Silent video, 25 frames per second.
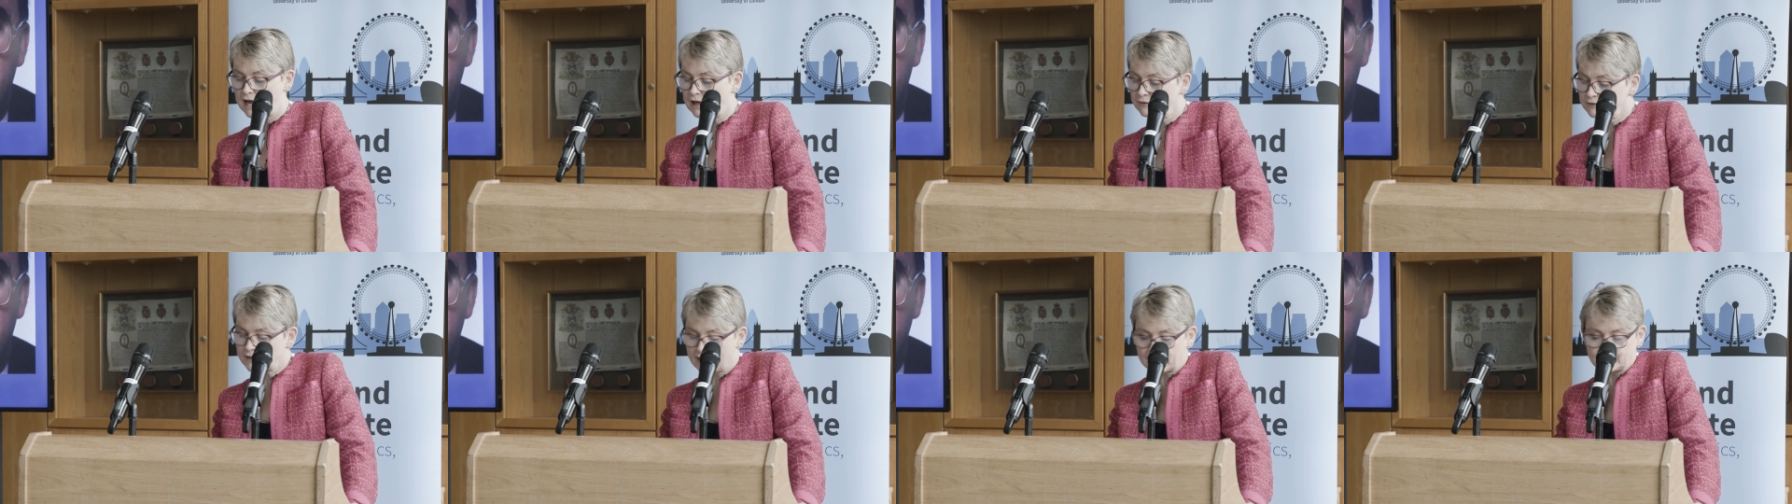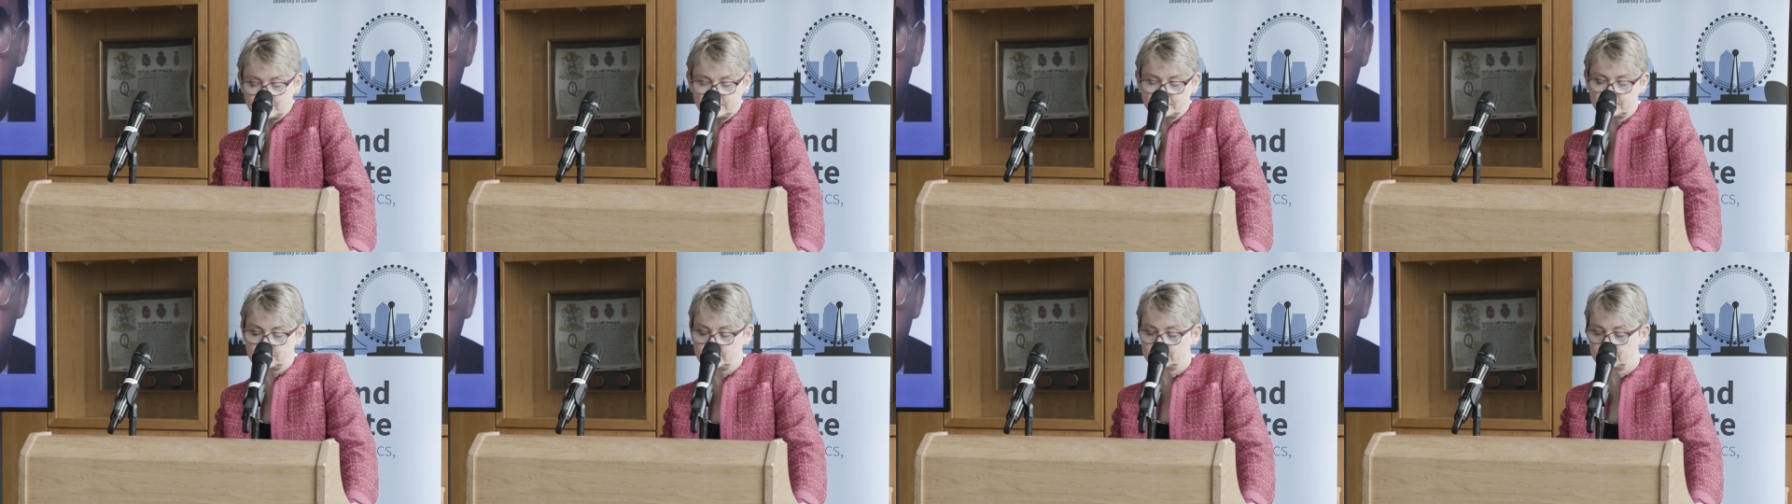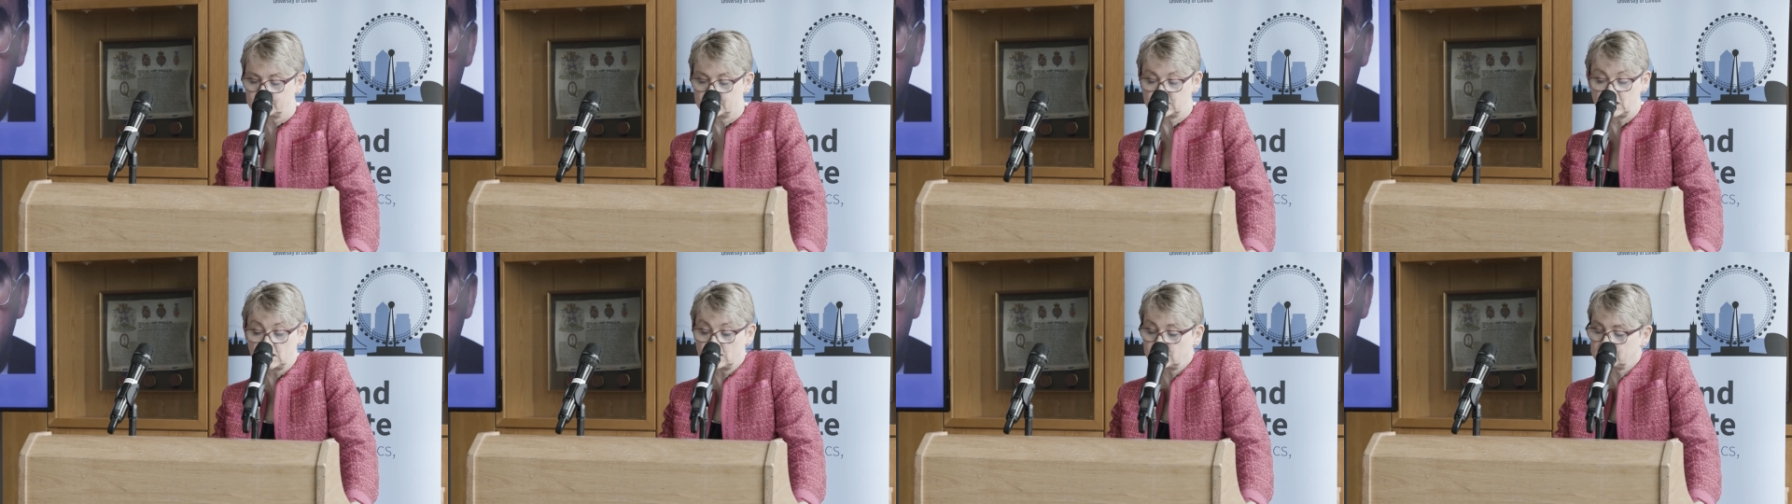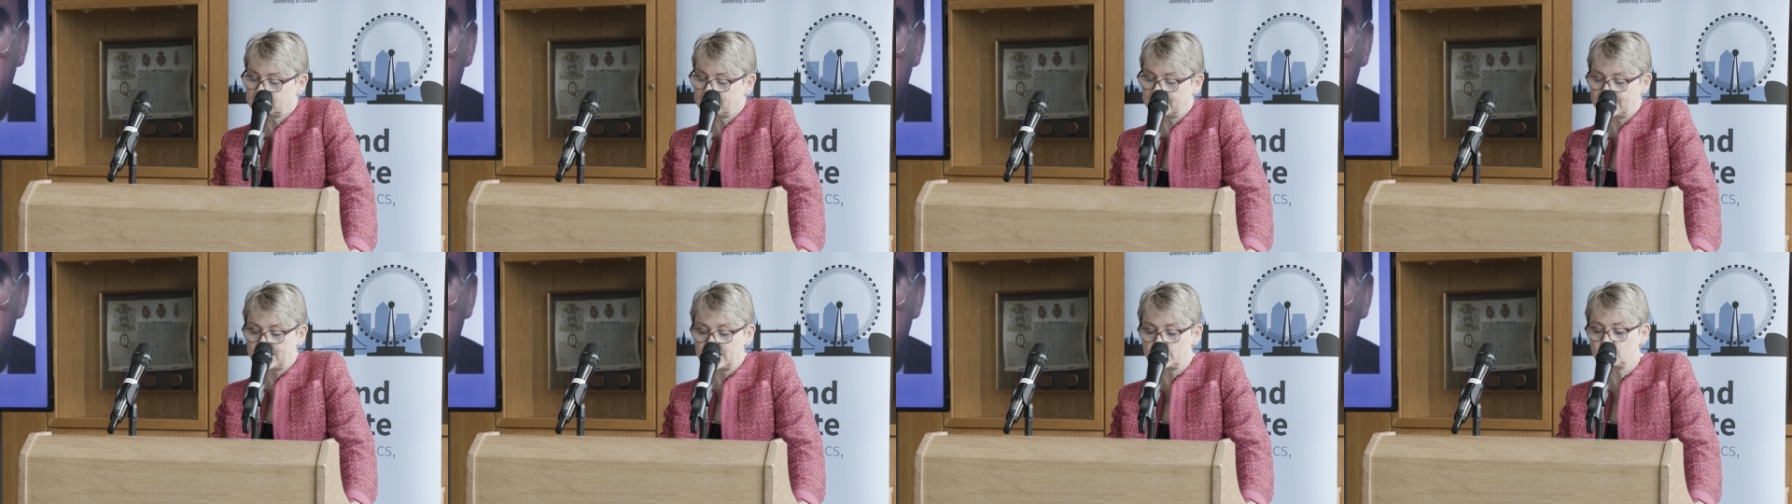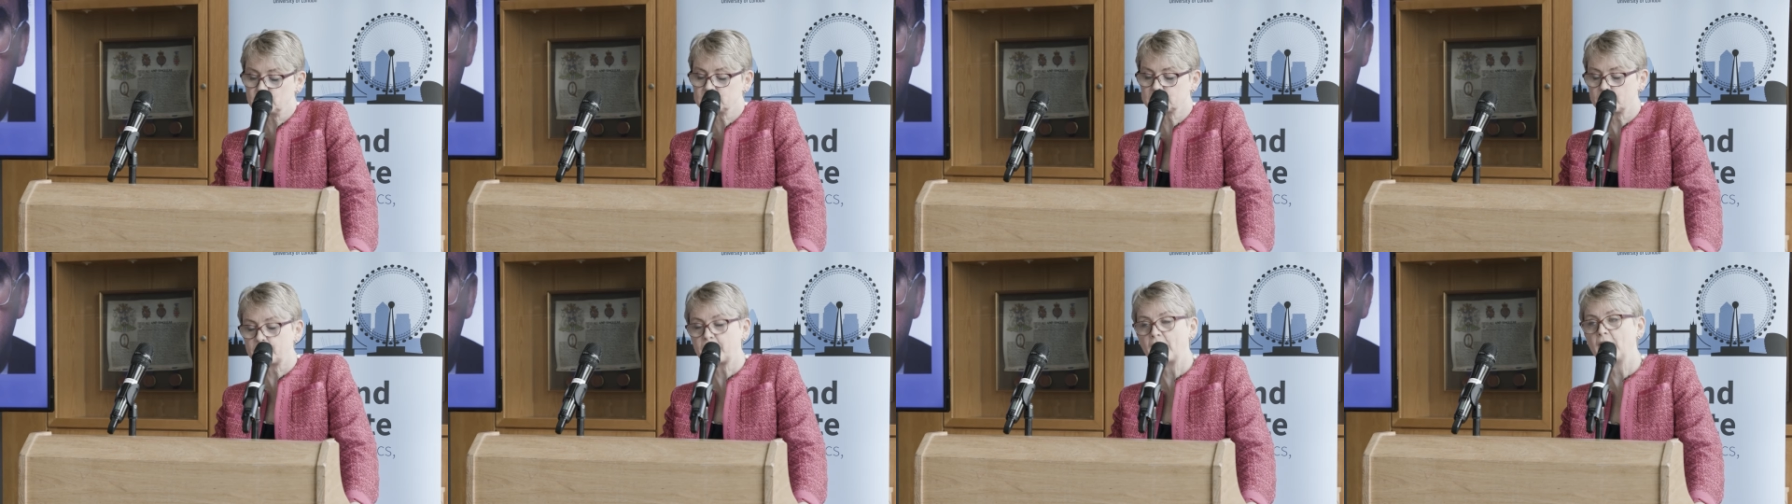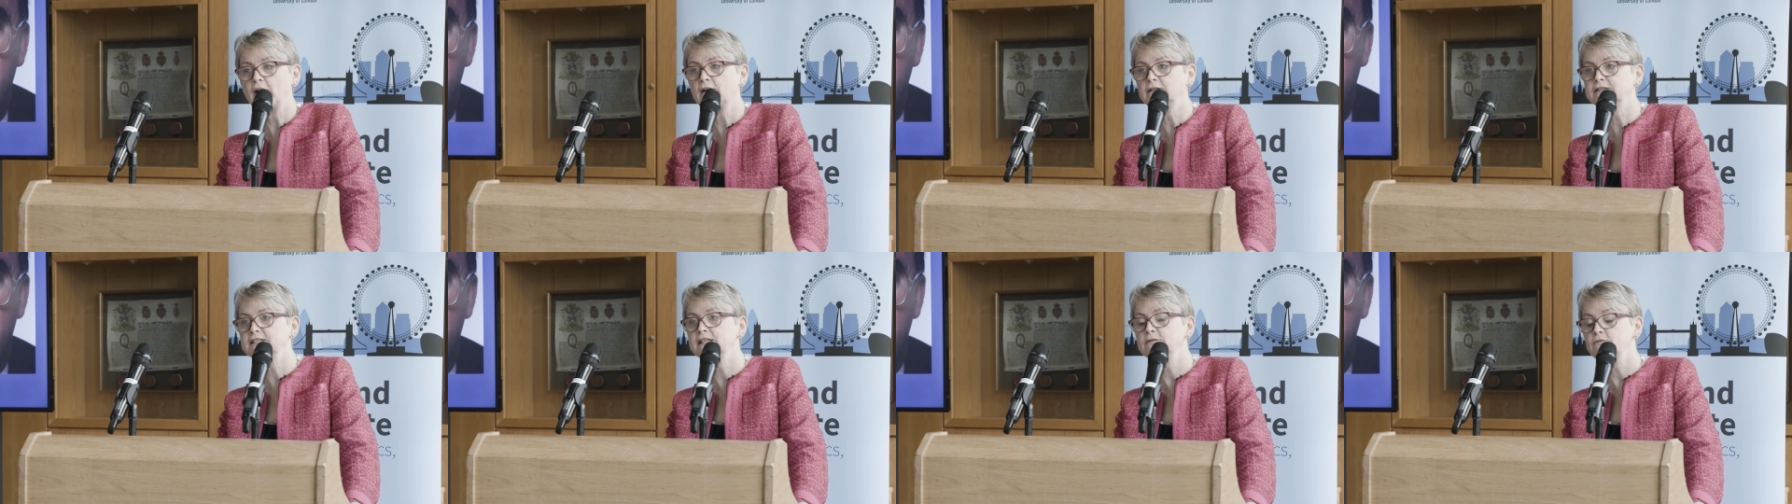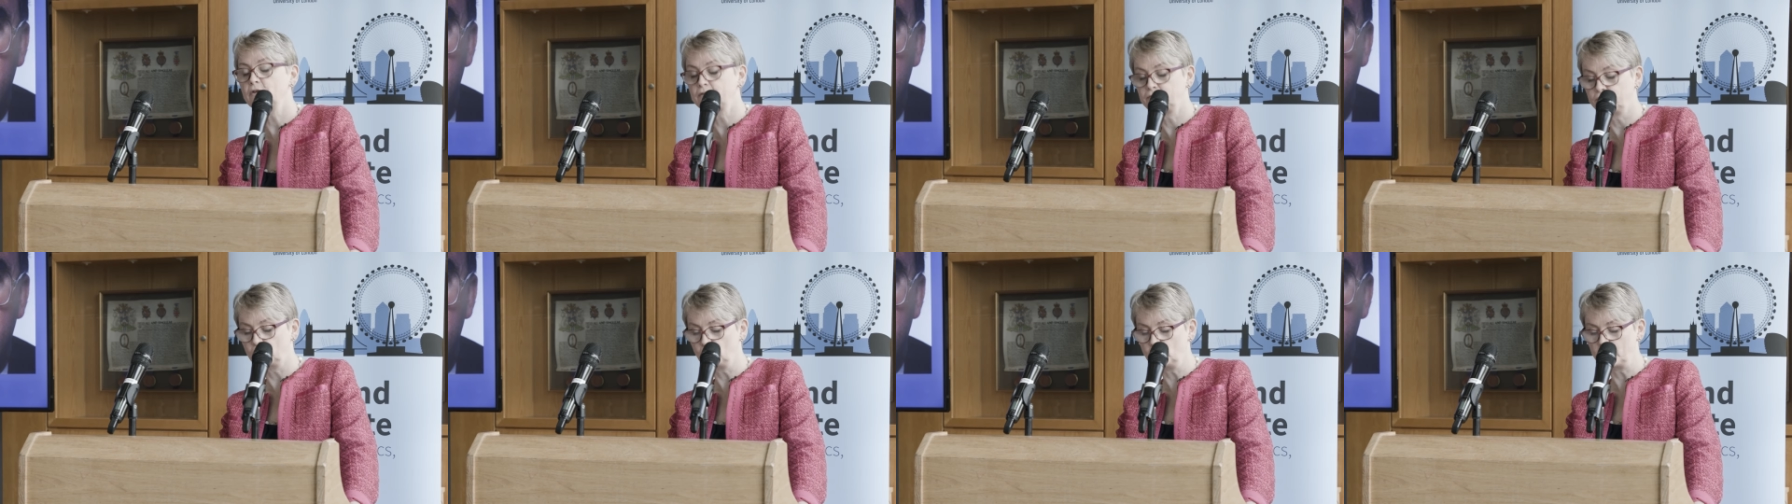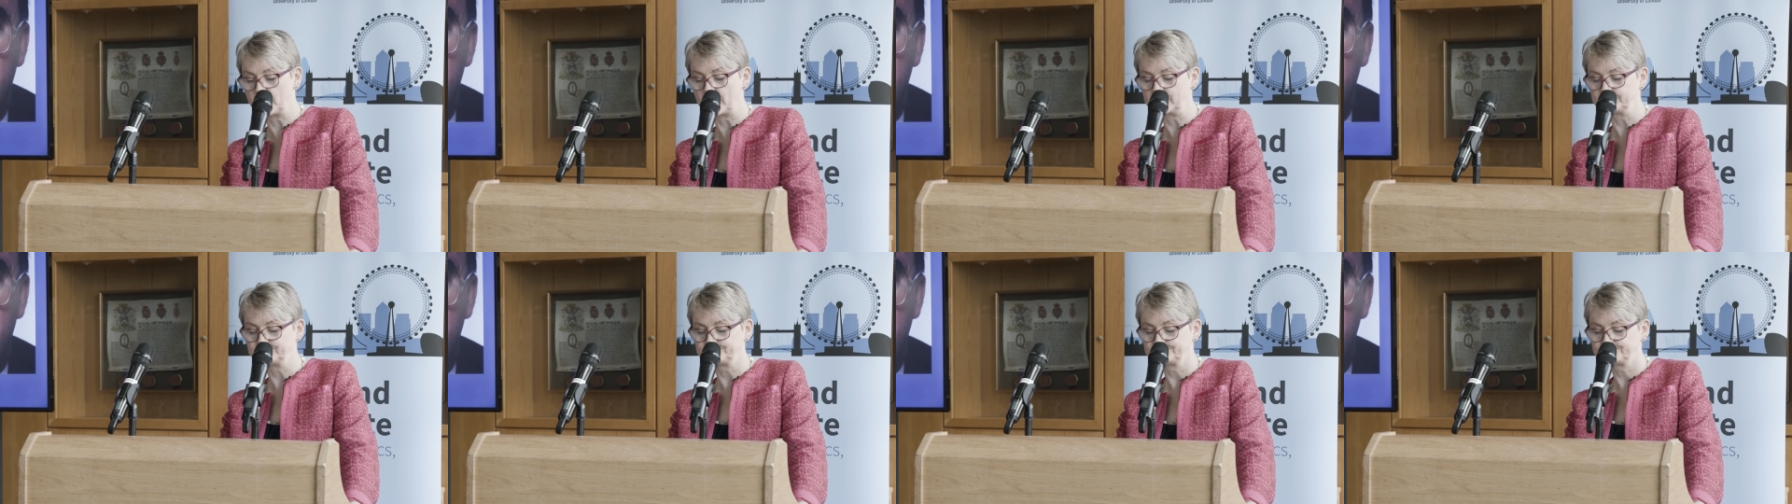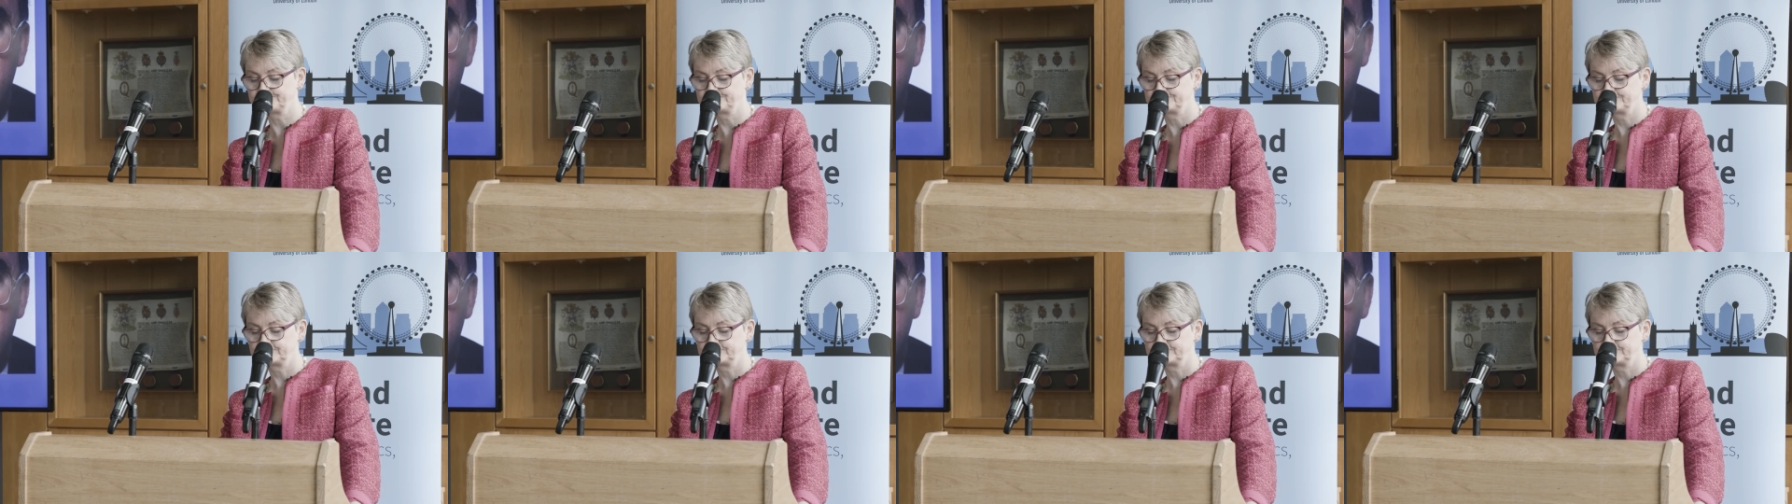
And then, thirdly, he was a party reformer.